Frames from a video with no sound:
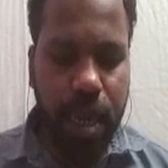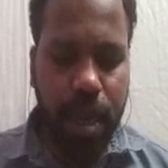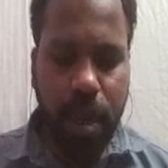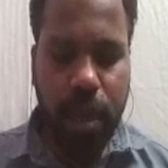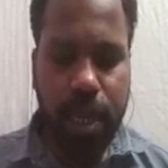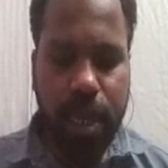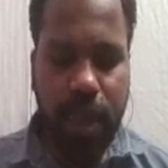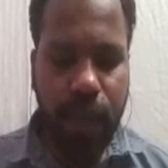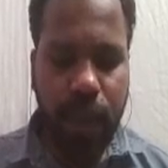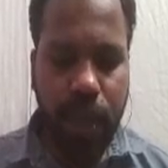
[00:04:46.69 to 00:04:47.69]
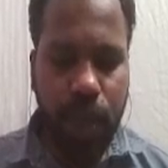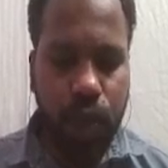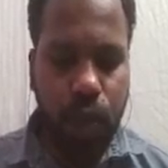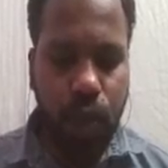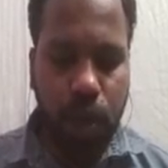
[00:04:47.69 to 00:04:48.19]
Df
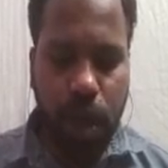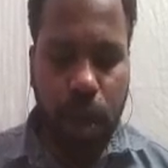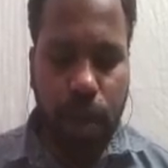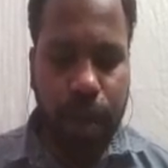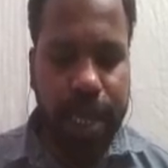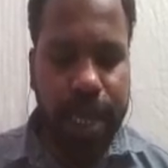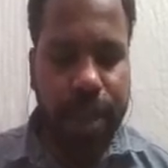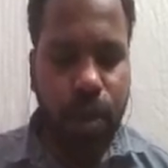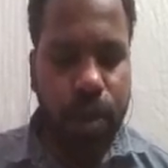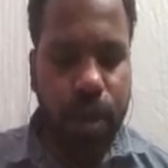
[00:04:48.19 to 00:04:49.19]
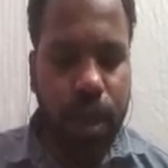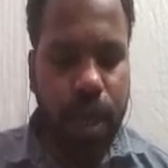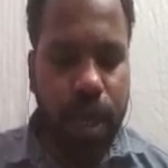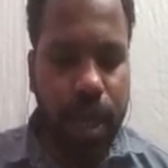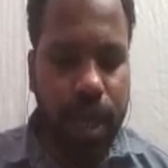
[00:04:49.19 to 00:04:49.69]
equals to PD dot
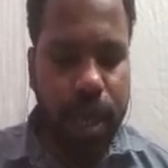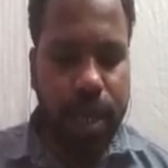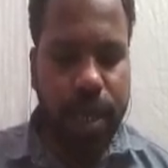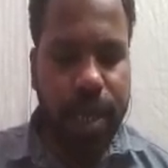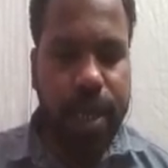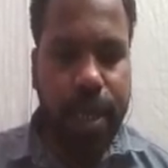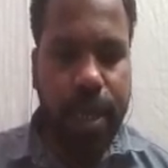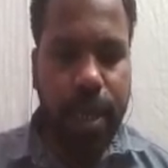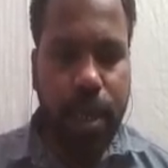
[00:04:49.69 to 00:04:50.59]
read